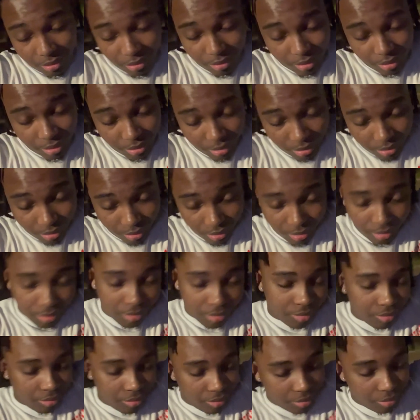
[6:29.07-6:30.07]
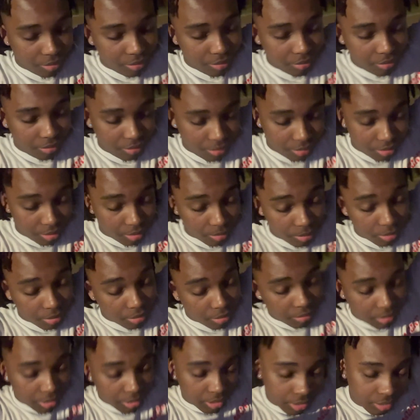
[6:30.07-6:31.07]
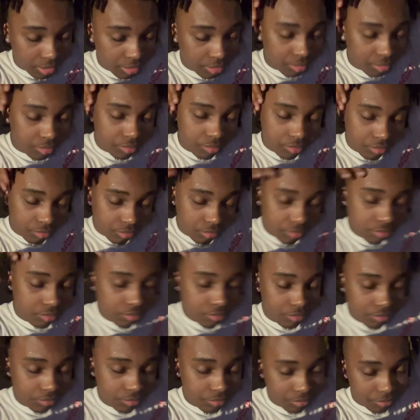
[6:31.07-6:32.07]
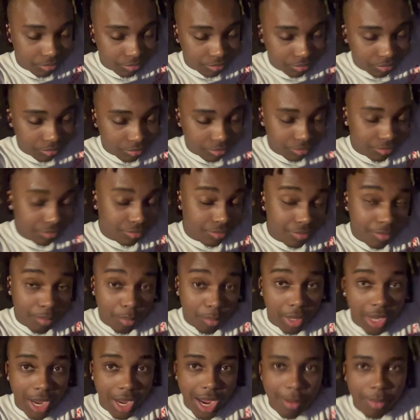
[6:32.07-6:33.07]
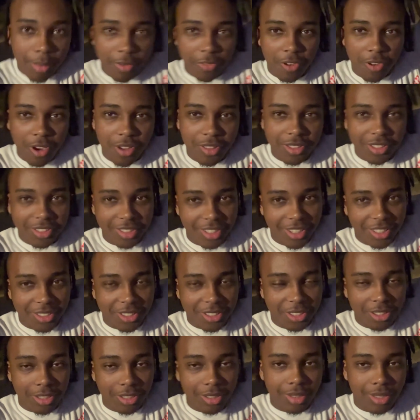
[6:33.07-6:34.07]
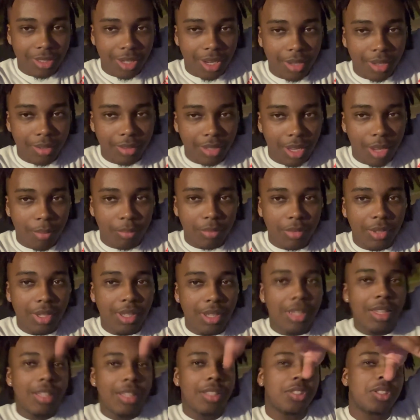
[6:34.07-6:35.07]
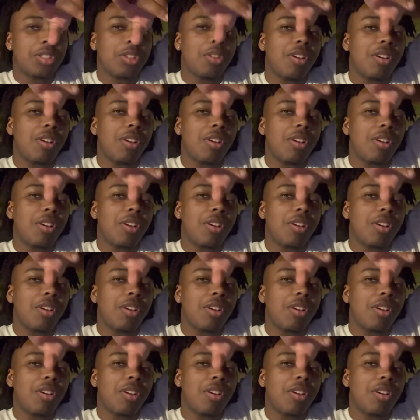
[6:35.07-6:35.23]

Uh I'm so tired. But happy Father's Day to y'all. I, am happy to,